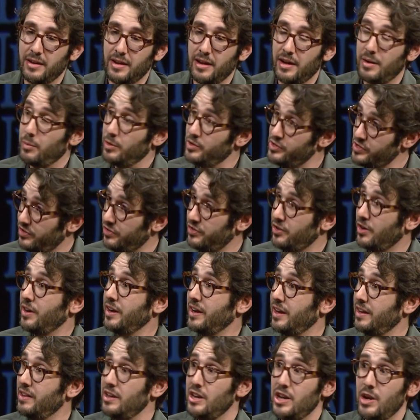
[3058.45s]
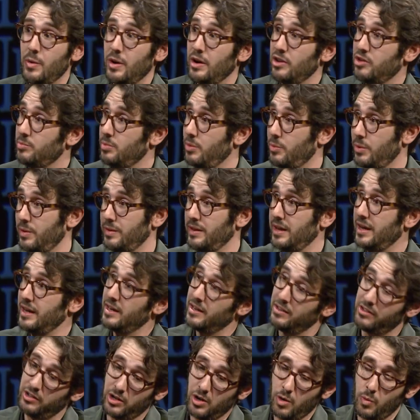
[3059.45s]
uh, and we're just starting in the US, but we'd like
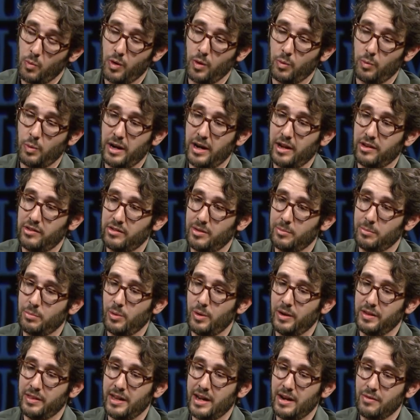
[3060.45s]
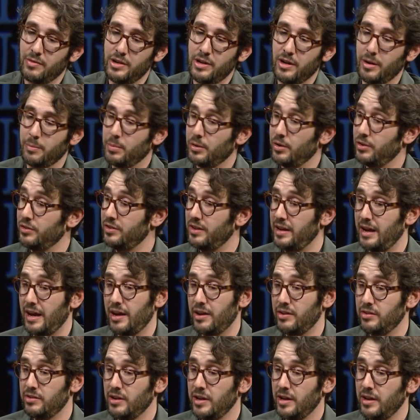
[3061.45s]
it to go worldwide at some point, that every young person
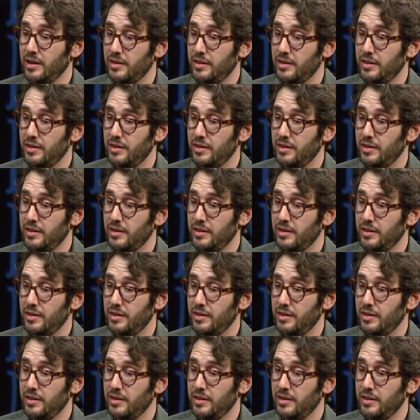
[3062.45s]
has